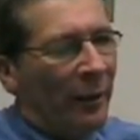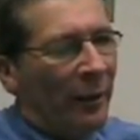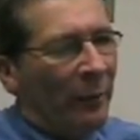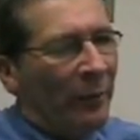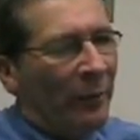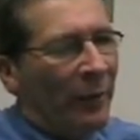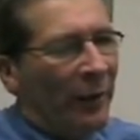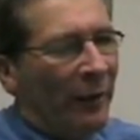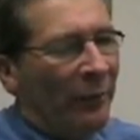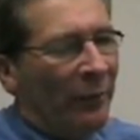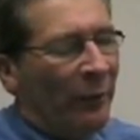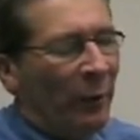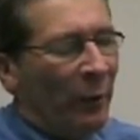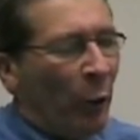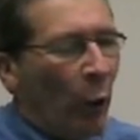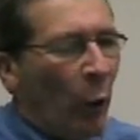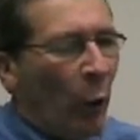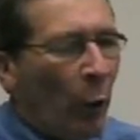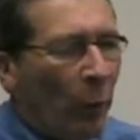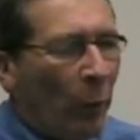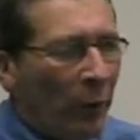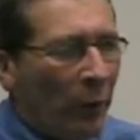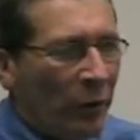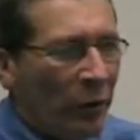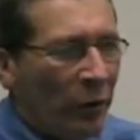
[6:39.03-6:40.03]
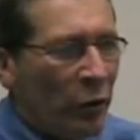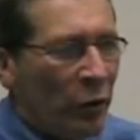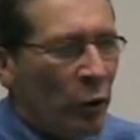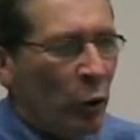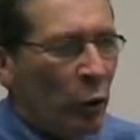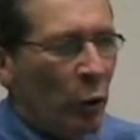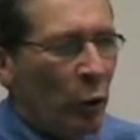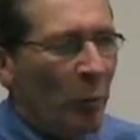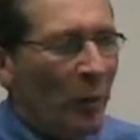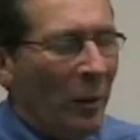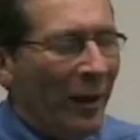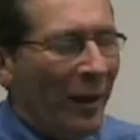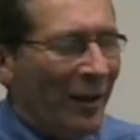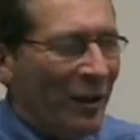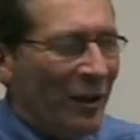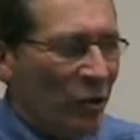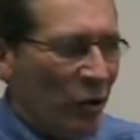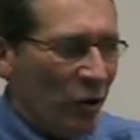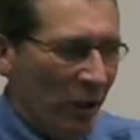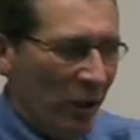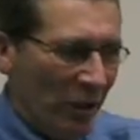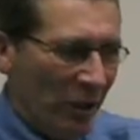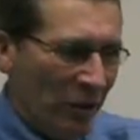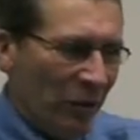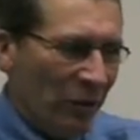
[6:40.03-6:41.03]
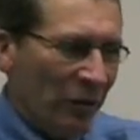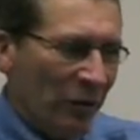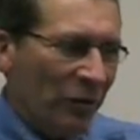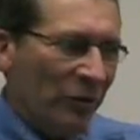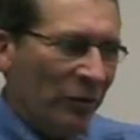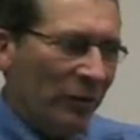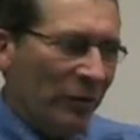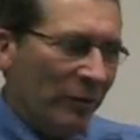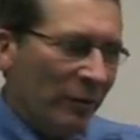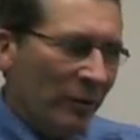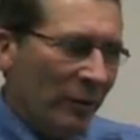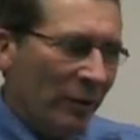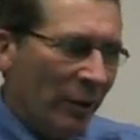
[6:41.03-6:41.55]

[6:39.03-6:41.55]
you have to be open to making changes.